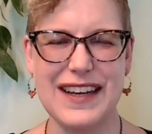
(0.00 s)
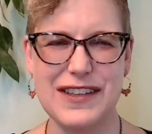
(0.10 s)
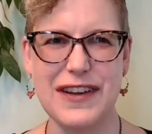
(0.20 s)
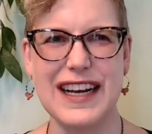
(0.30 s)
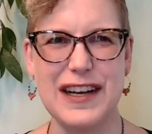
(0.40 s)

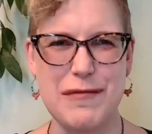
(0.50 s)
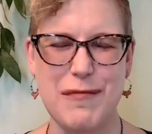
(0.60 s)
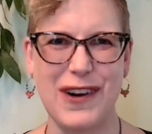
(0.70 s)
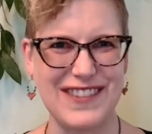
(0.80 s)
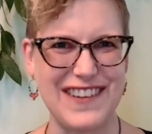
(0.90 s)
doing a little bit
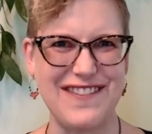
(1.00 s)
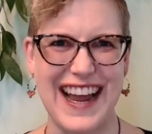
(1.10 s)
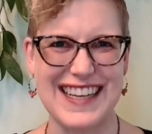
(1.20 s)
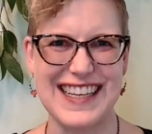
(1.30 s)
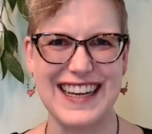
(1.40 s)
more
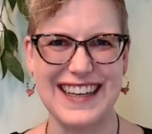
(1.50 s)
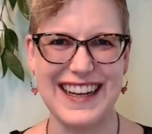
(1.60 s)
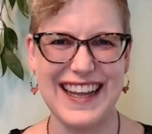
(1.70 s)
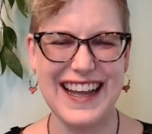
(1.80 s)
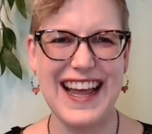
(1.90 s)
reflecting,